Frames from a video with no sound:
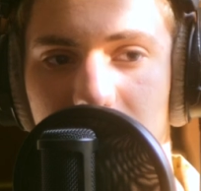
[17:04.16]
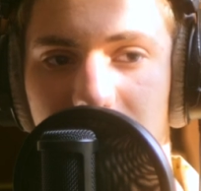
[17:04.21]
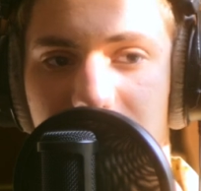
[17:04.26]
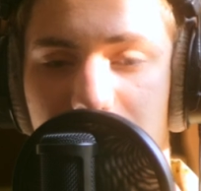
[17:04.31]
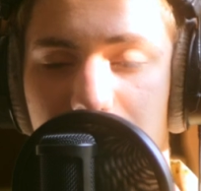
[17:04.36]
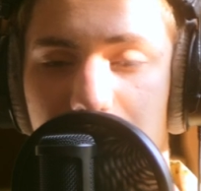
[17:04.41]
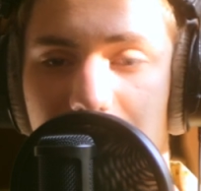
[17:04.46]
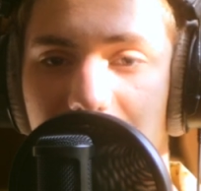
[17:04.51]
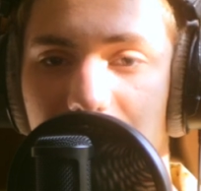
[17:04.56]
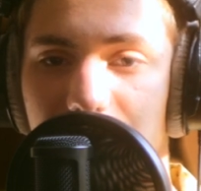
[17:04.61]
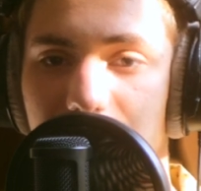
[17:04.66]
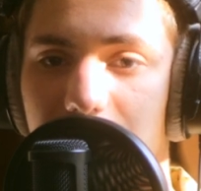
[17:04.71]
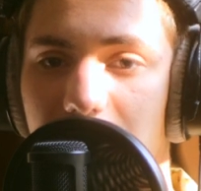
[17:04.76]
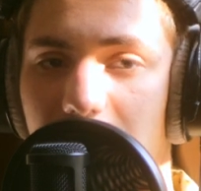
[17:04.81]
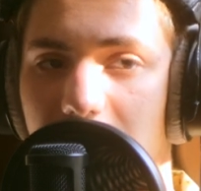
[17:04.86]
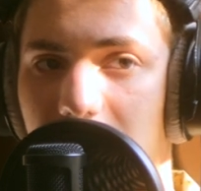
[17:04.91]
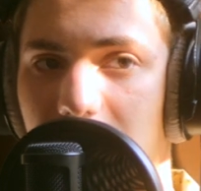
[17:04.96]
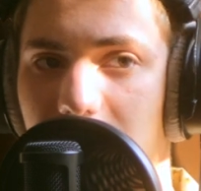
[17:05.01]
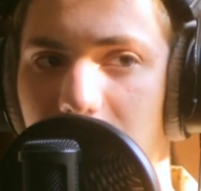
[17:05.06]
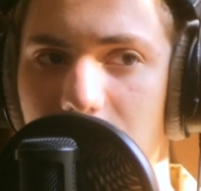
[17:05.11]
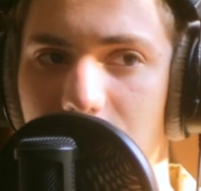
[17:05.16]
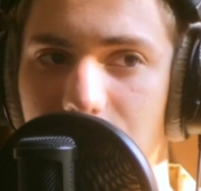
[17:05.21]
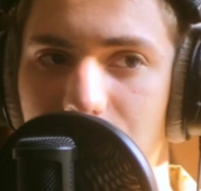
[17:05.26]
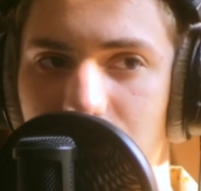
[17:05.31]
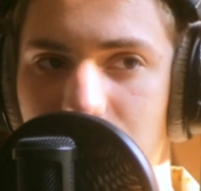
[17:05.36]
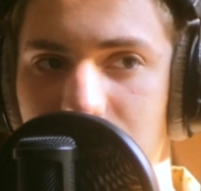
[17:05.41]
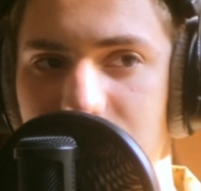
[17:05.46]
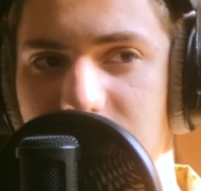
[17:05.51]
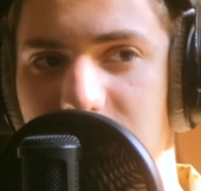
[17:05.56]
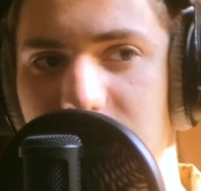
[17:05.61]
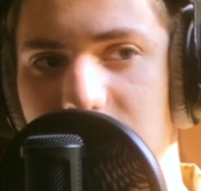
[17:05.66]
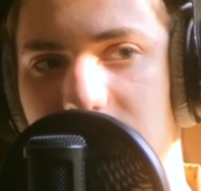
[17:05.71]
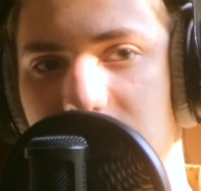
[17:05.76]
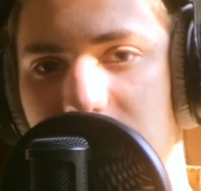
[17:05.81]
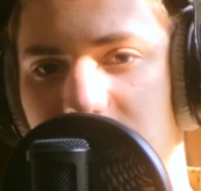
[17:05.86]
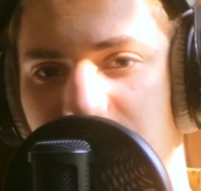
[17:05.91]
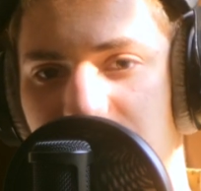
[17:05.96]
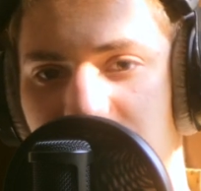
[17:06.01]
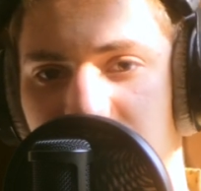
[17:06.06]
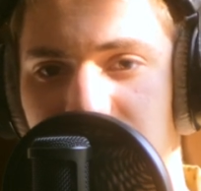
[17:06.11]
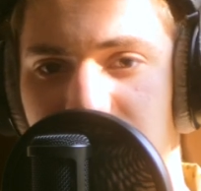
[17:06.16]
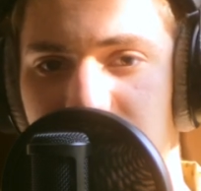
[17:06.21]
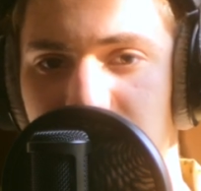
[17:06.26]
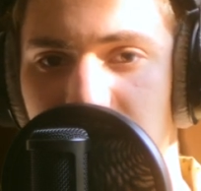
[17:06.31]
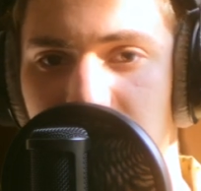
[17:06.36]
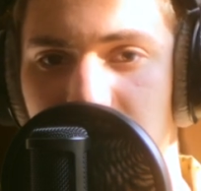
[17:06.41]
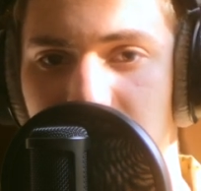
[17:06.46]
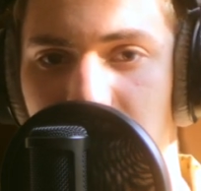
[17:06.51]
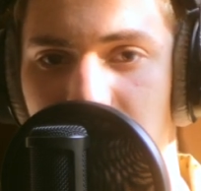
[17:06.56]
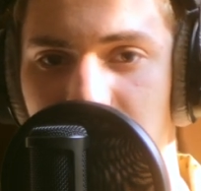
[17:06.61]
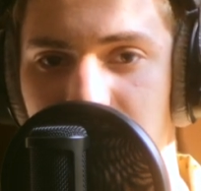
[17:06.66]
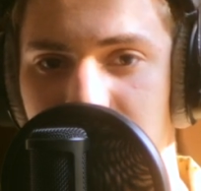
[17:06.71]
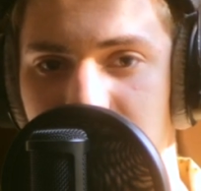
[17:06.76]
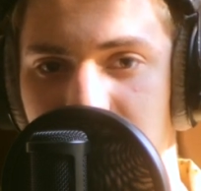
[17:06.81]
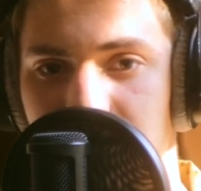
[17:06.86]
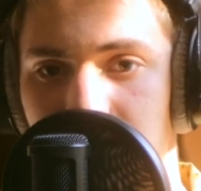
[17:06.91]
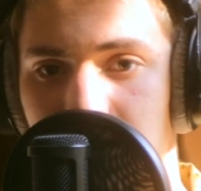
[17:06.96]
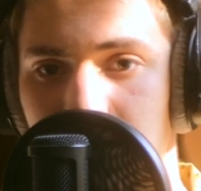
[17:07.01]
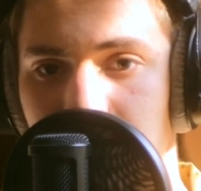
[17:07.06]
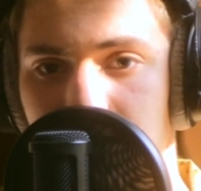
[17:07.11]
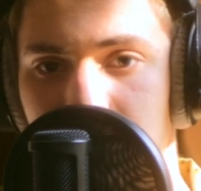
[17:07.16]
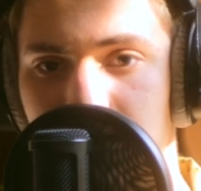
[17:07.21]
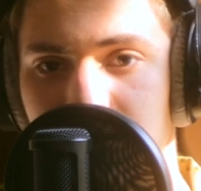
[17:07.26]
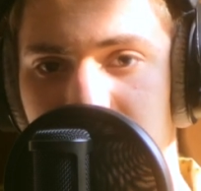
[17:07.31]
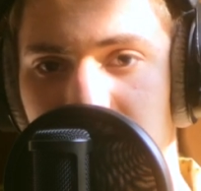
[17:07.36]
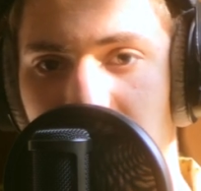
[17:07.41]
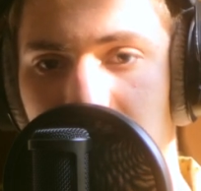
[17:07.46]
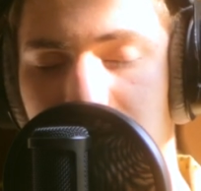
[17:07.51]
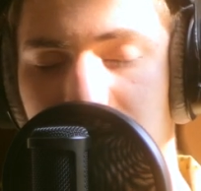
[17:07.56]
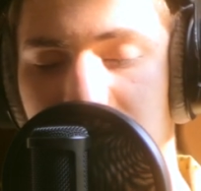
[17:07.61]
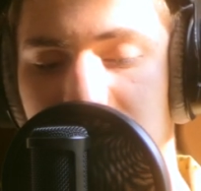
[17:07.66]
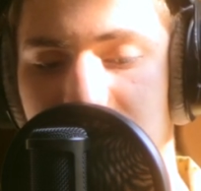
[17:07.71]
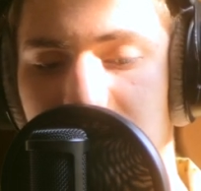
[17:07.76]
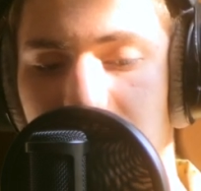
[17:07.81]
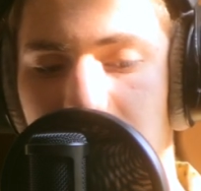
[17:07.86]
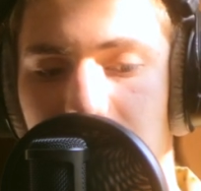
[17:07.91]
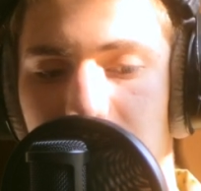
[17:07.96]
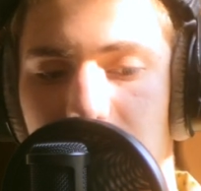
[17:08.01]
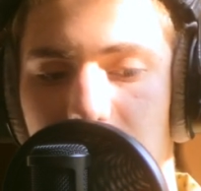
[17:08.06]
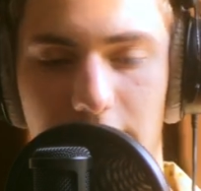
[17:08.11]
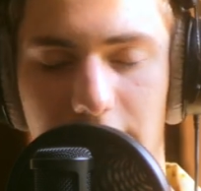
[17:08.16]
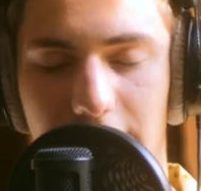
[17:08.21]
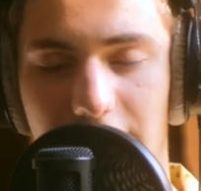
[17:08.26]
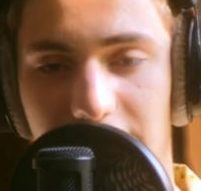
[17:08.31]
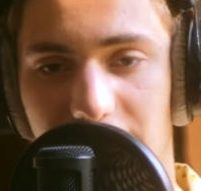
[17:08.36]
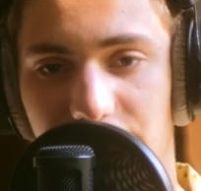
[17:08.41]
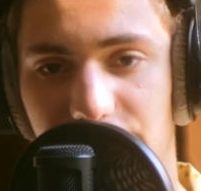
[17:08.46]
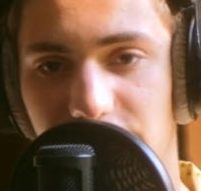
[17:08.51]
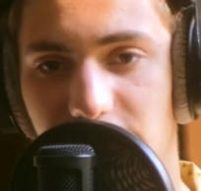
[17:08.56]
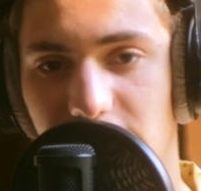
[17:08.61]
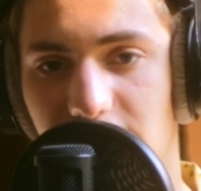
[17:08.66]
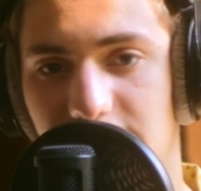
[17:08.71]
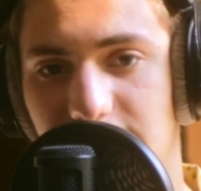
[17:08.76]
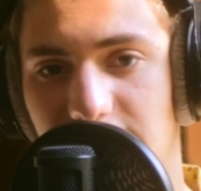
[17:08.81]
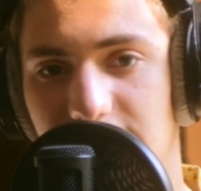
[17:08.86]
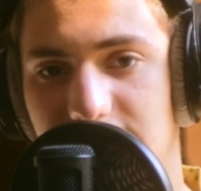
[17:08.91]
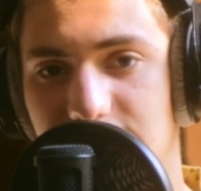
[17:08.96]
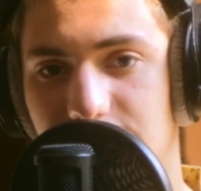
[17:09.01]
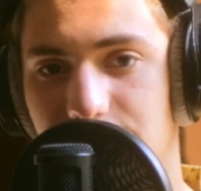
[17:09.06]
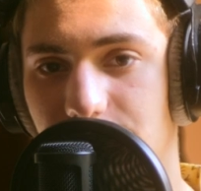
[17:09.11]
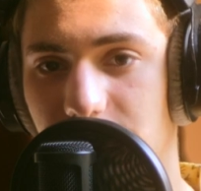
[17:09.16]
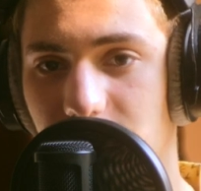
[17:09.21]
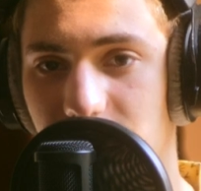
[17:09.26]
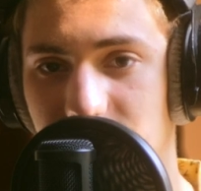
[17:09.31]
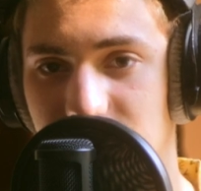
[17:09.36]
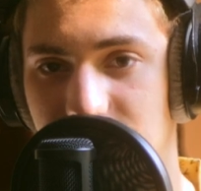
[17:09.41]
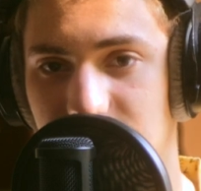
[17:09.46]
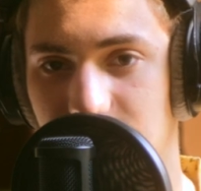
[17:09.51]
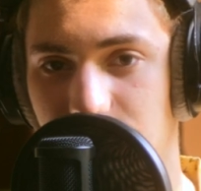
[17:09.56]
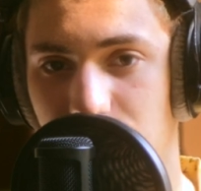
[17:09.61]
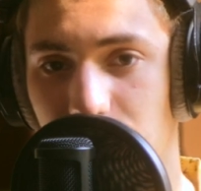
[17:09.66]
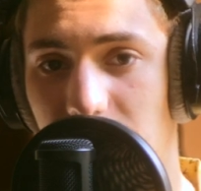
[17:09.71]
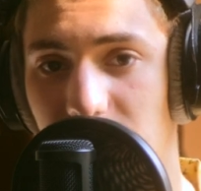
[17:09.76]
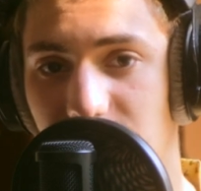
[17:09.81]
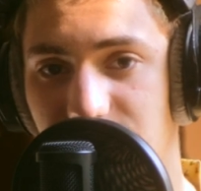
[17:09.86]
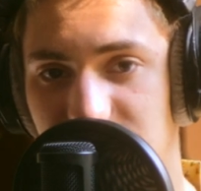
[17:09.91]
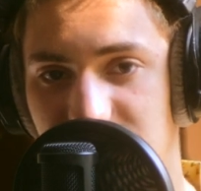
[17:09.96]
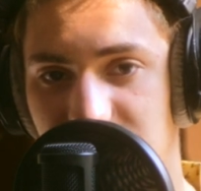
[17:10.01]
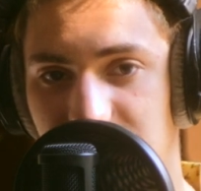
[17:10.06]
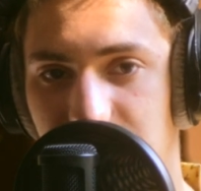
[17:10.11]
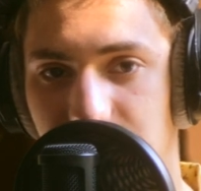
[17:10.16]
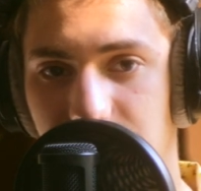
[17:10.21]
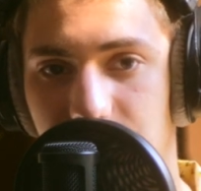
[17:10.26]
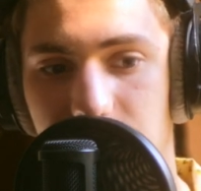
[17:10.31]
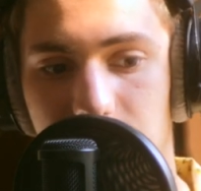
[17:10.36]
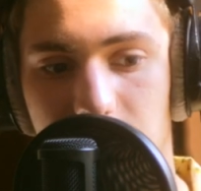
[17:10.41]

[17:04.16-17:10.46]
of around 13,000 to 15,000 euros, I would say. And I feel like that's a realistic way of seeing it.